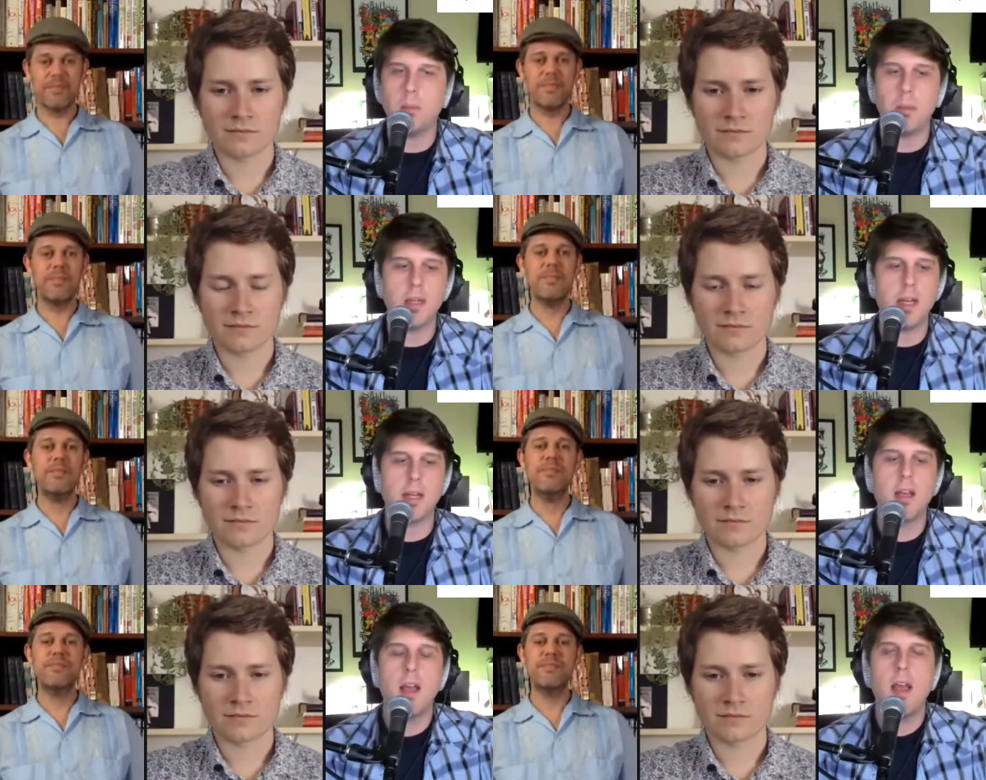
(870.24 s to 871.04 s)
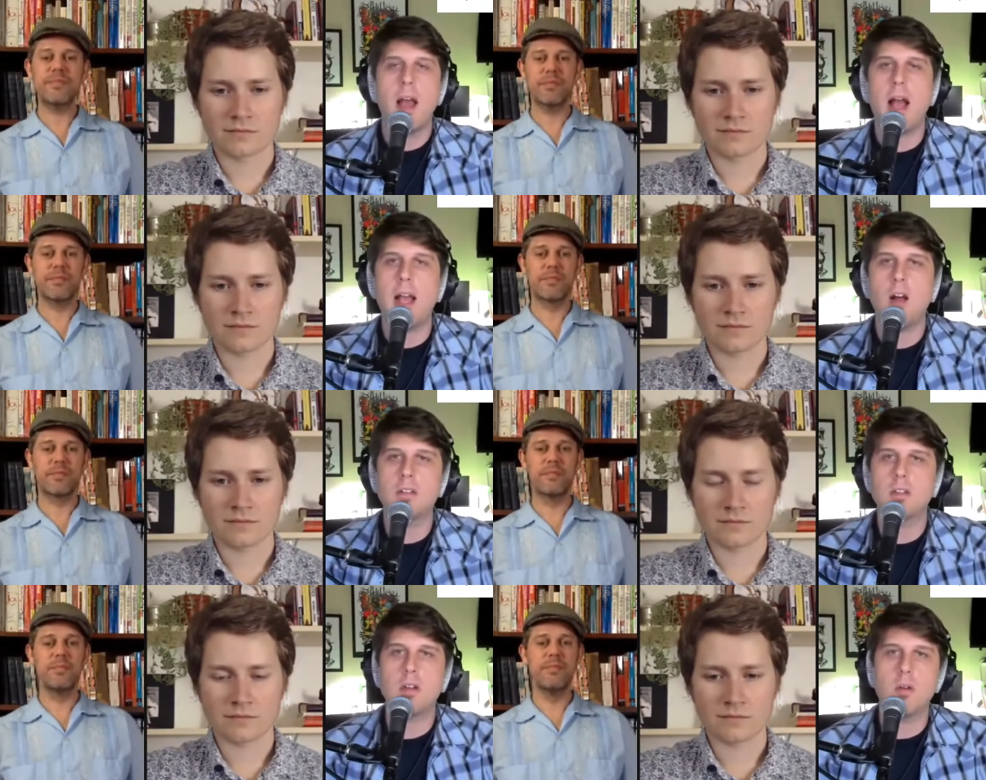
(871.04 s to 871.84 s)
Speaker 1: But like I
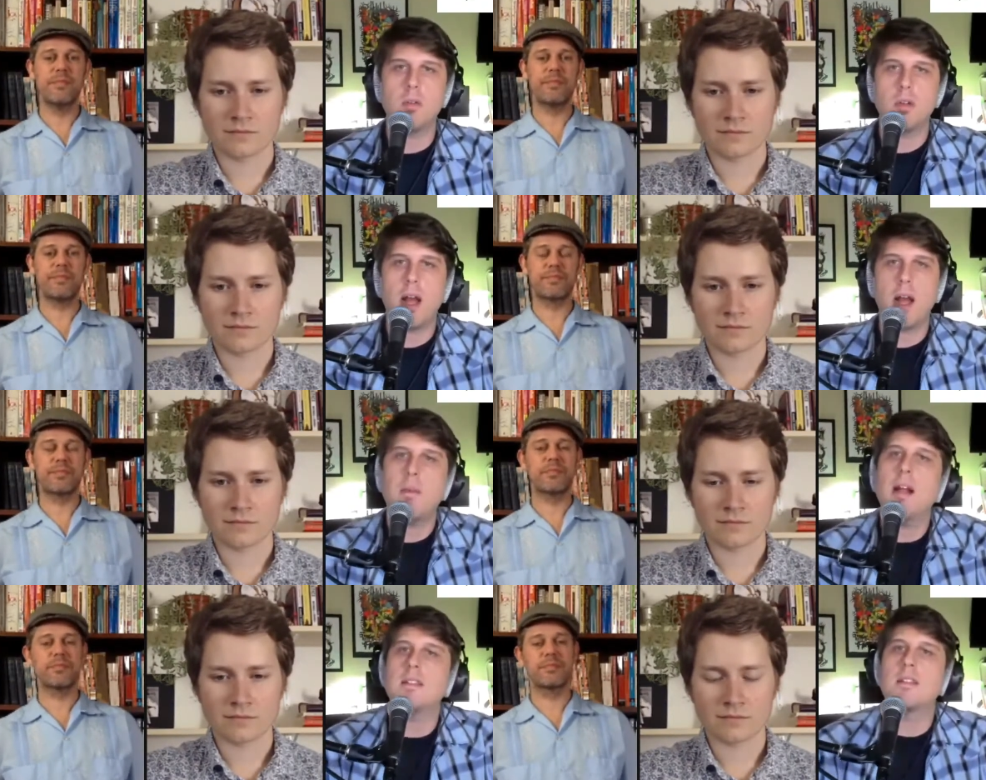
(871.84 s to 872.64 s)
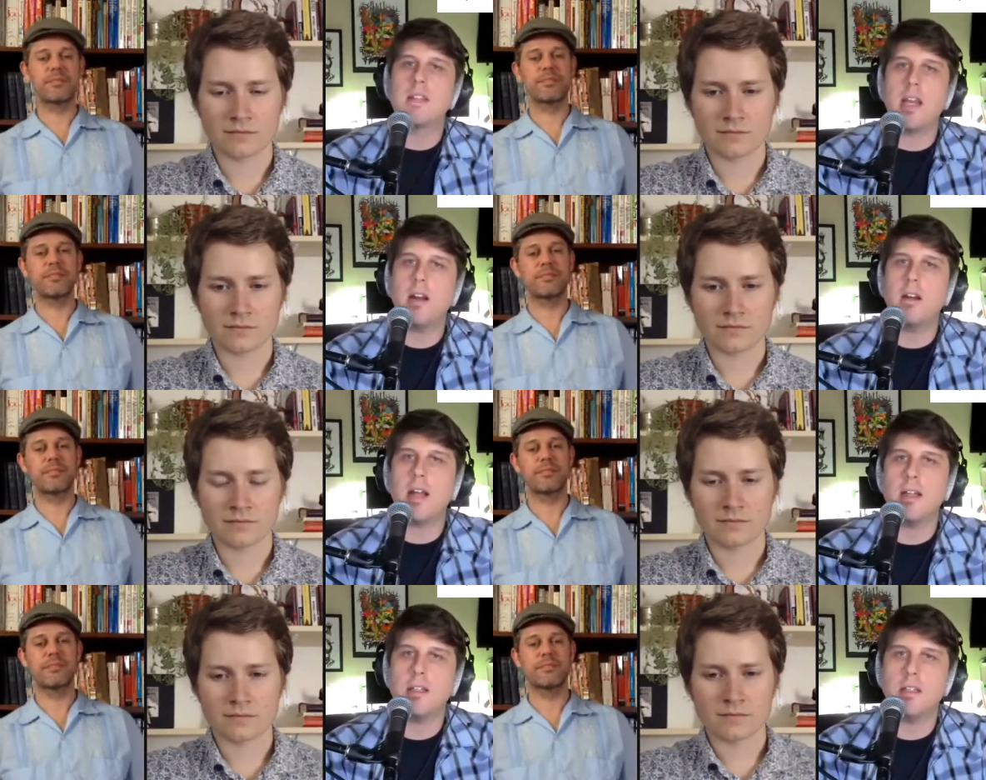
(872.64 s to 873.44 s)
also don't I'm not scared
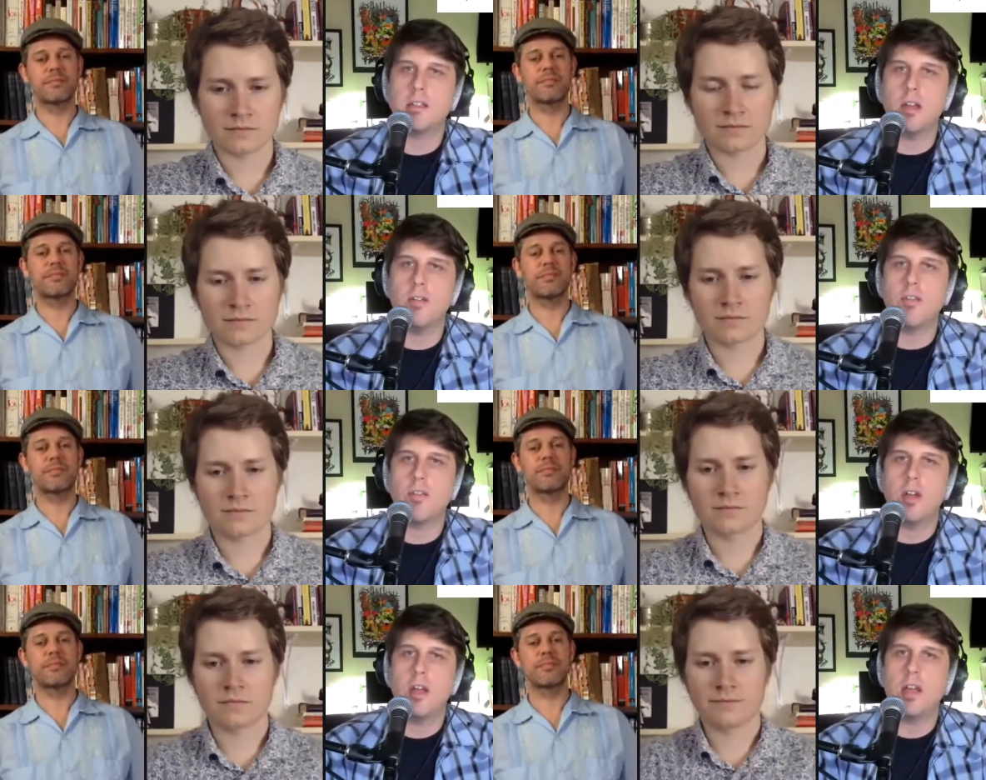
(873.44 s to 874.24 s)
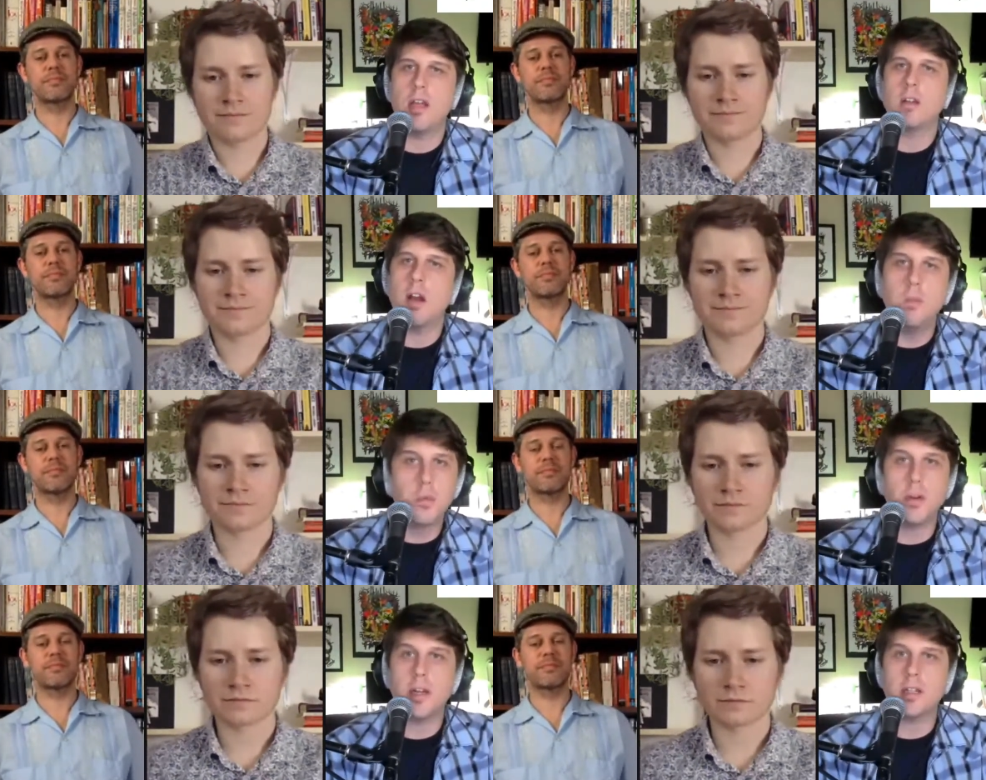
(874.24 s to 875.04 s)
at least of
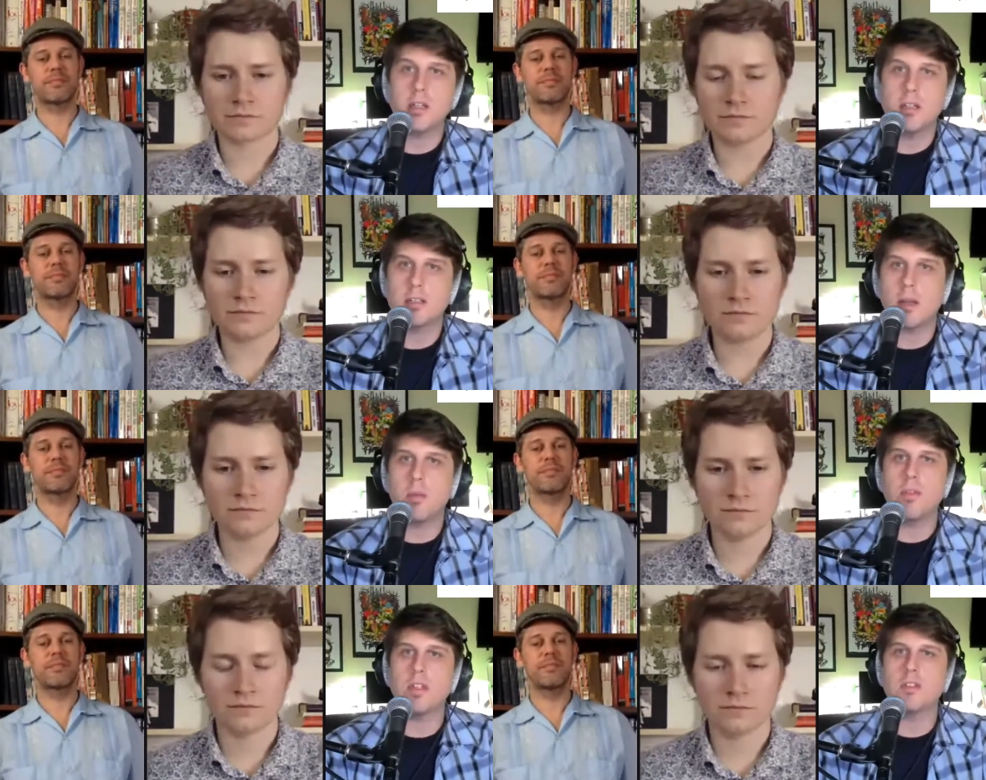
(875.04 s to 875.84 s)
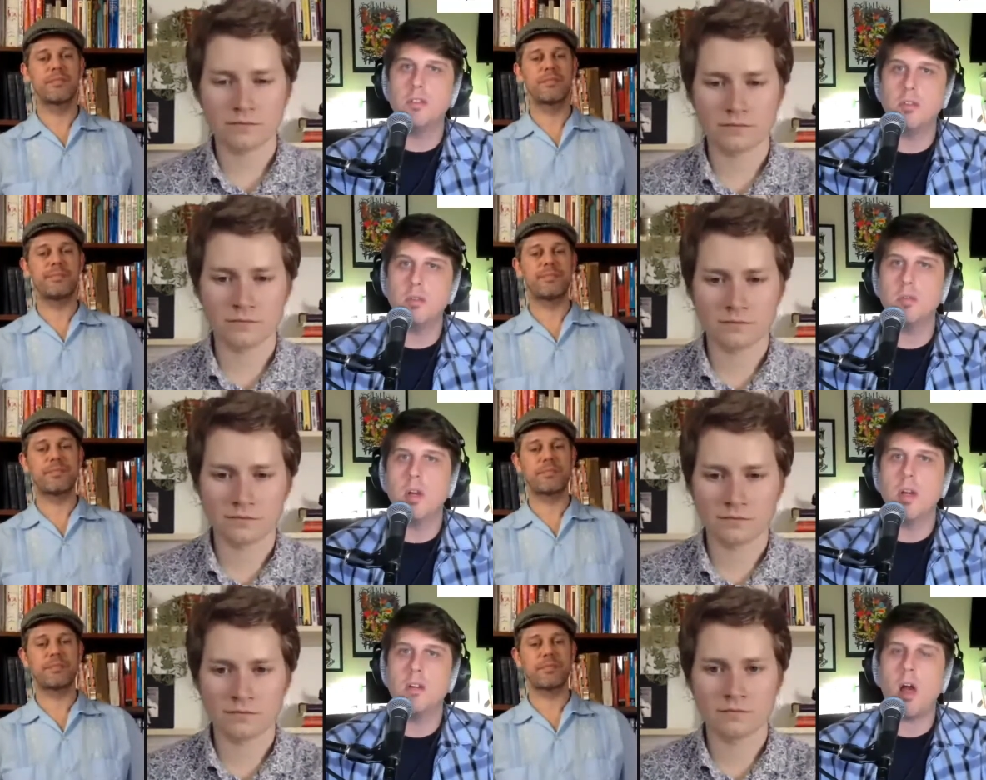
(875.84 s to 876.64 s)
encumbering some of this new
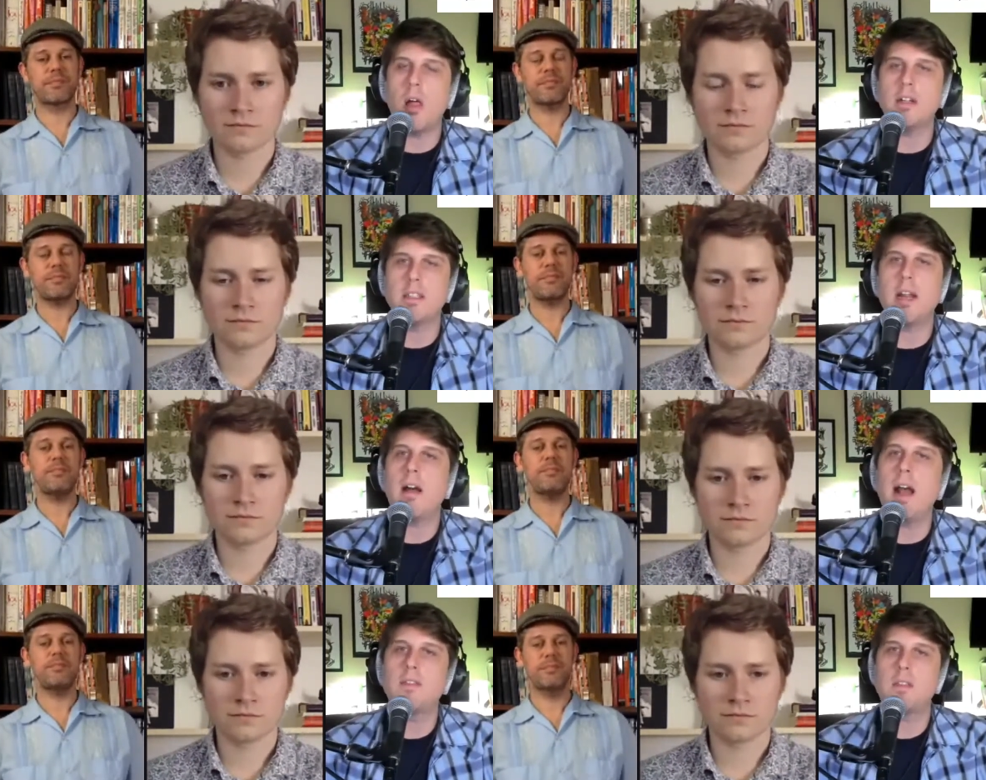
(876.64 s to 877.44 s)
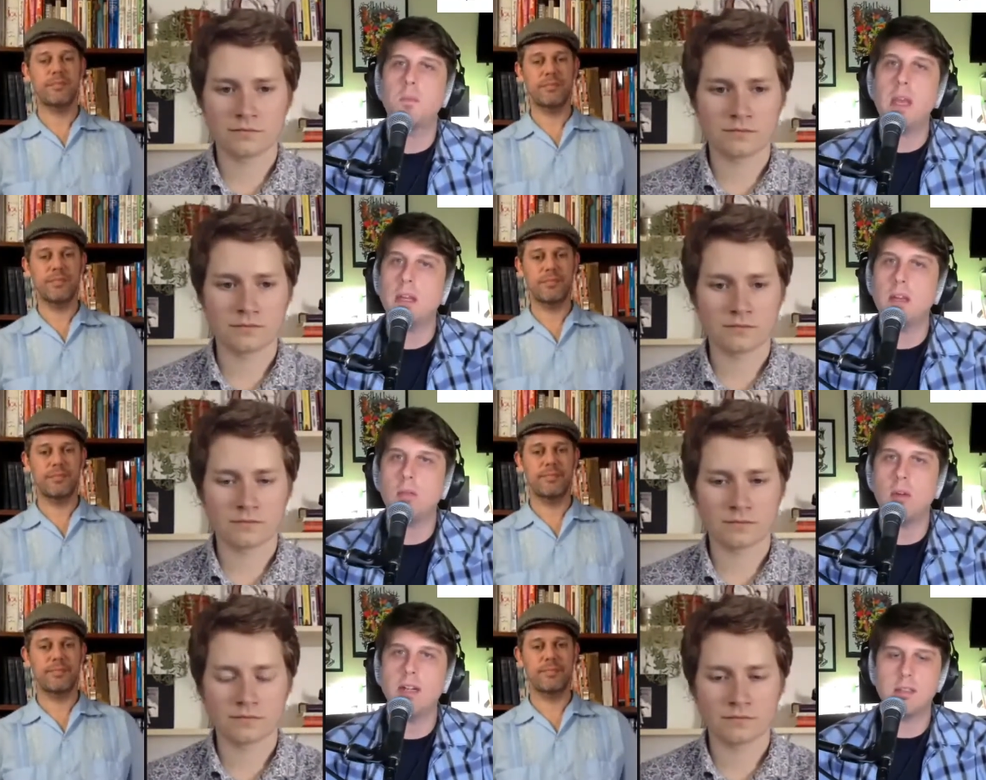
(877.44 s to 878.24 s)
knowledge that I'll have to make,
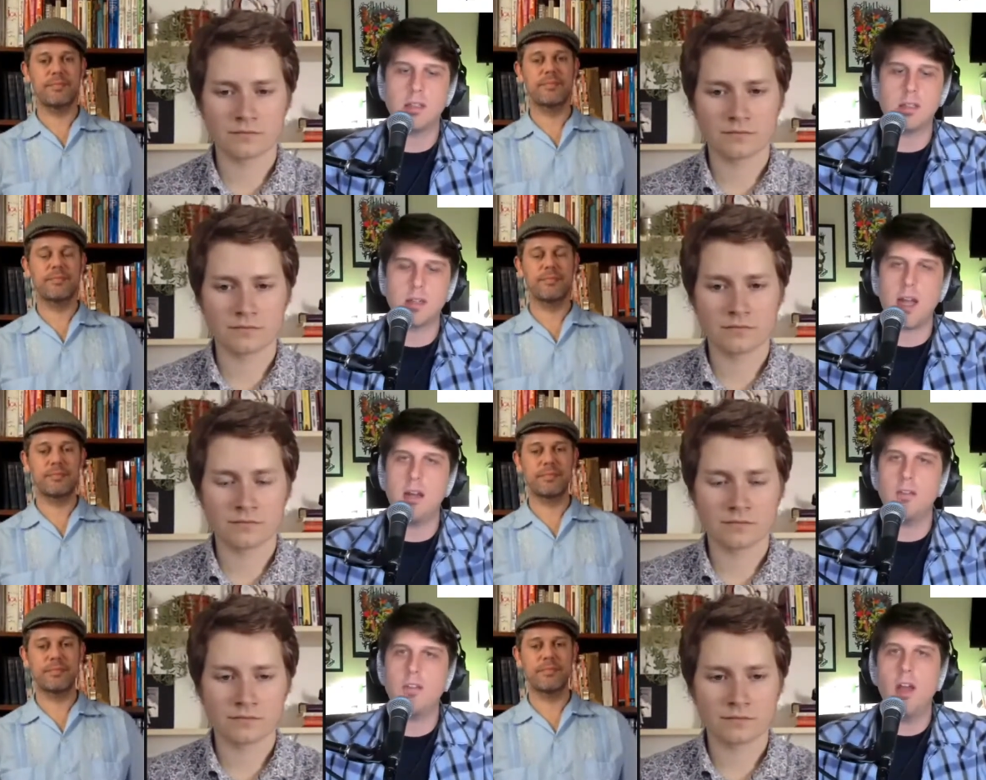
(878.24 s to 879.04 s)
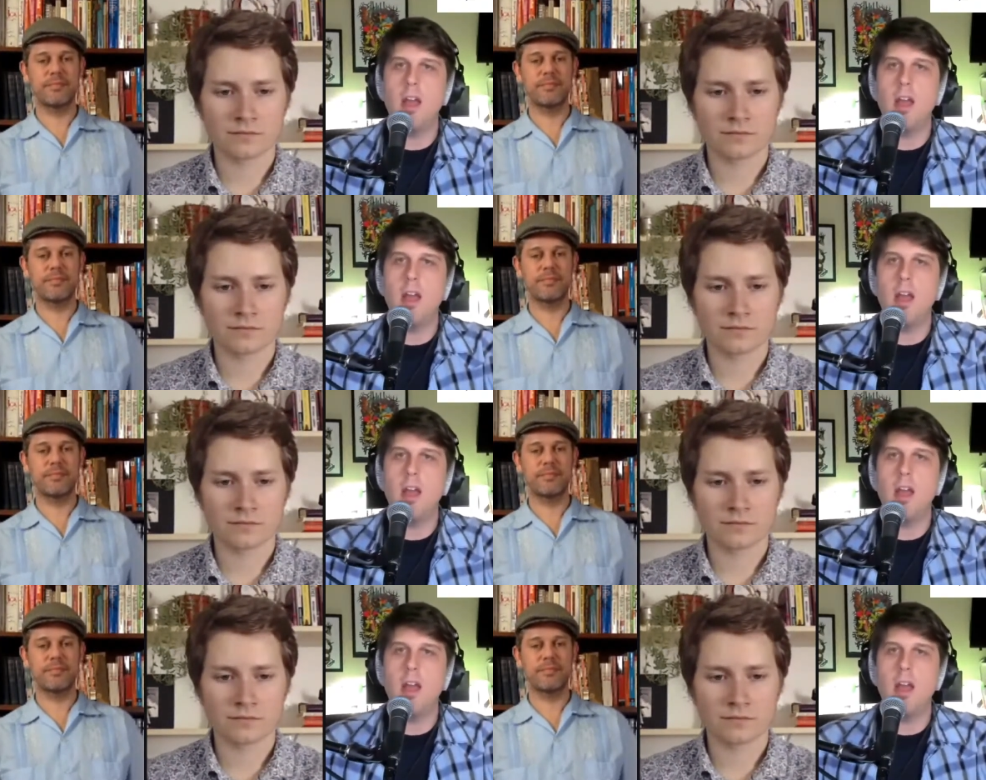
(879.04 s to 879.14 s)
right? To to kind of